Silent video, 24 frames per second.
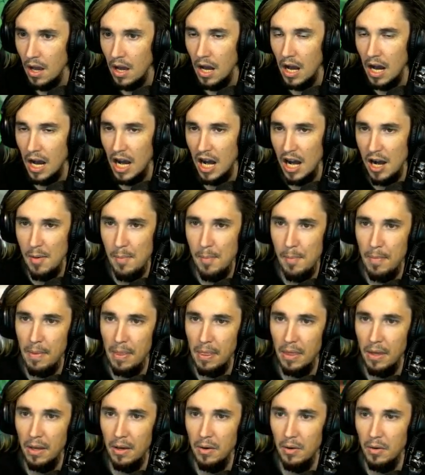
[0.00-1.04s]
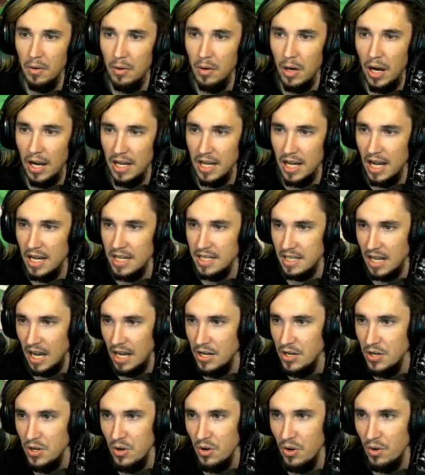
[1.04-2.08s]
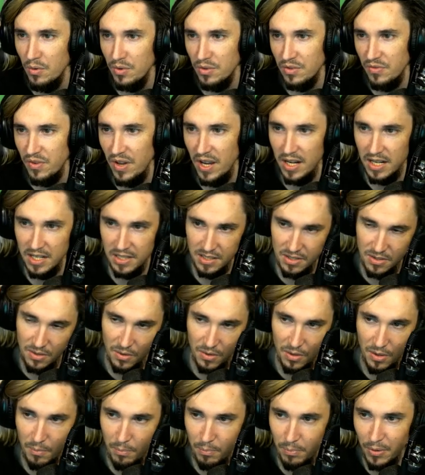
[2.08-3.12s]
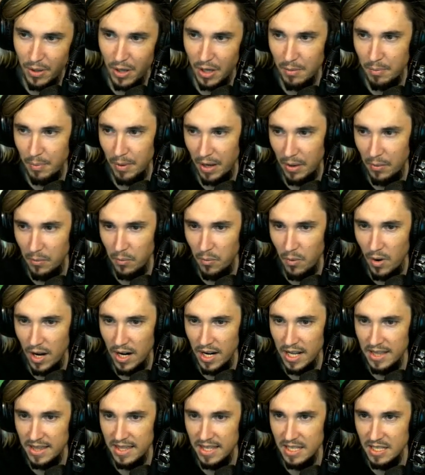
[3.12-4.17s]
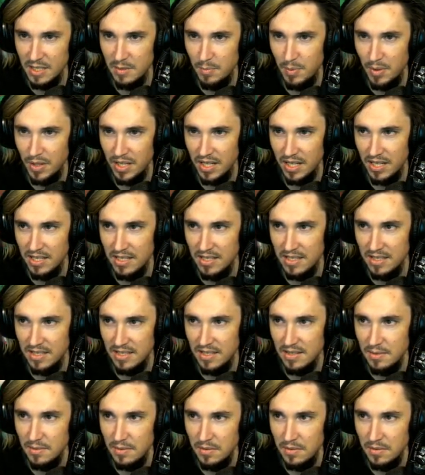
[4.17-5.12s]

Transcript: Um, I, I, I knew it was fake because he's holding the book, but I wanted this because...